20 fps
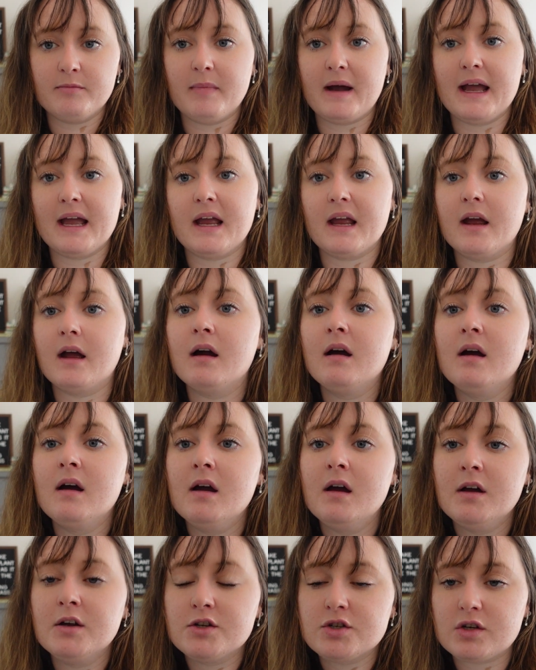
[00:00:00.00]
my
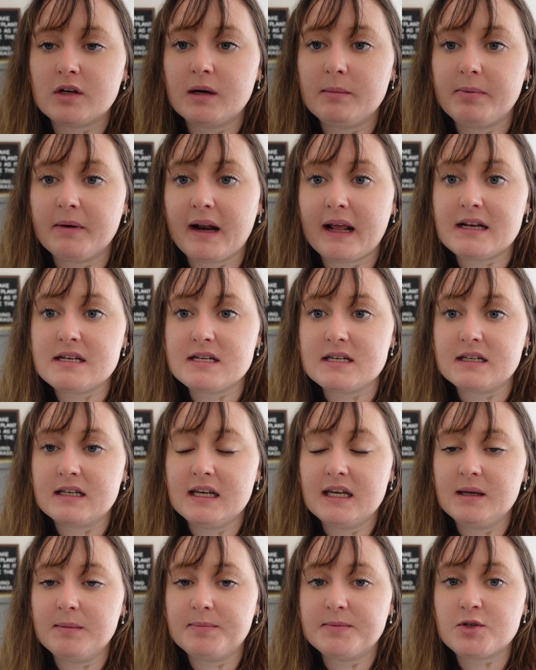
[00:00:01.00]
trip, and I did
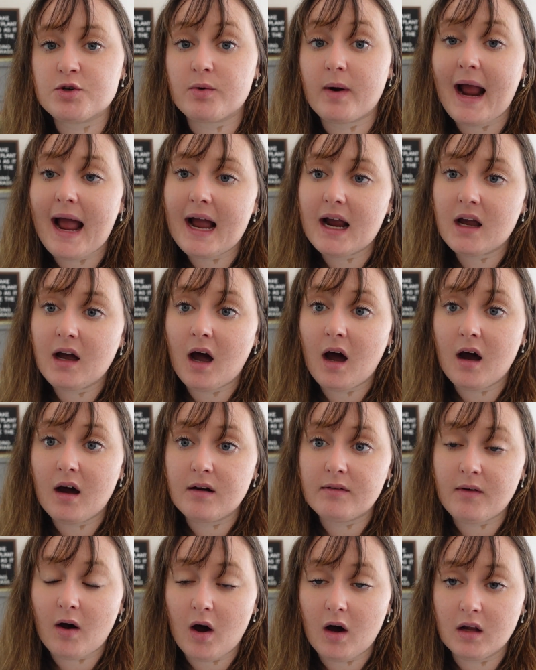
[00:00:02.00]
keep track
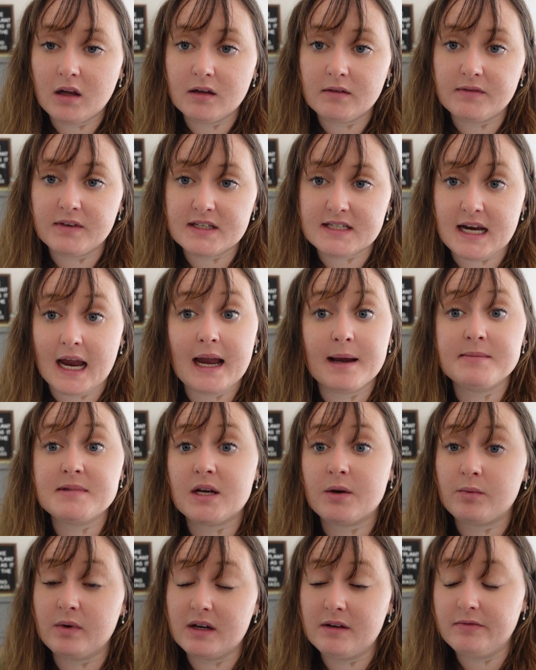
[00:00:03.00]
of all of the times
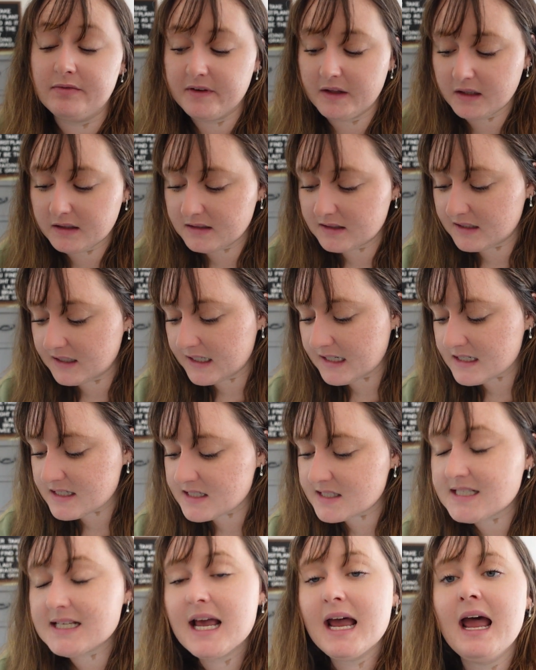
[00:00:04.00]
I refilled
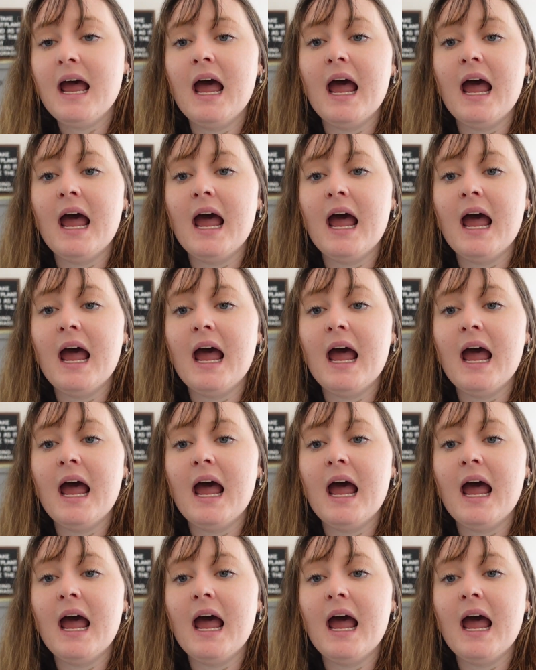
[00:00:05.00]
this,